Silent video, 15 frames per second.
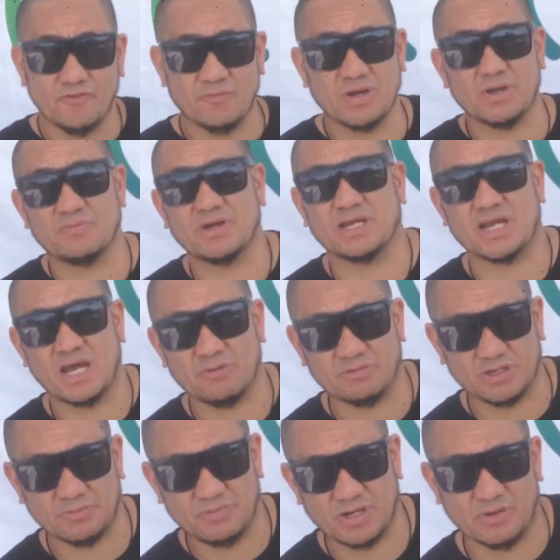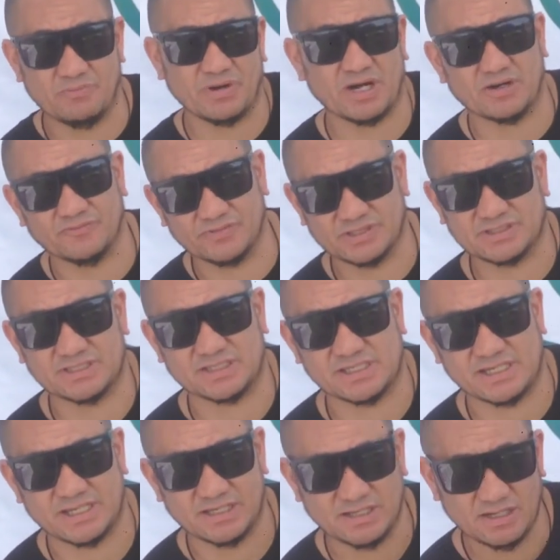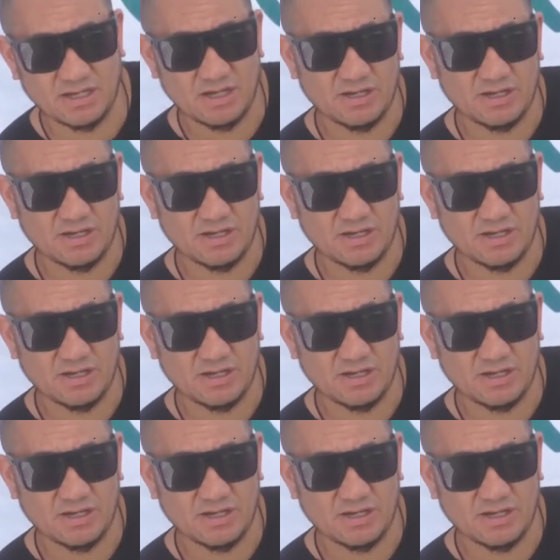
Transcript: for me being able to be a part of it today.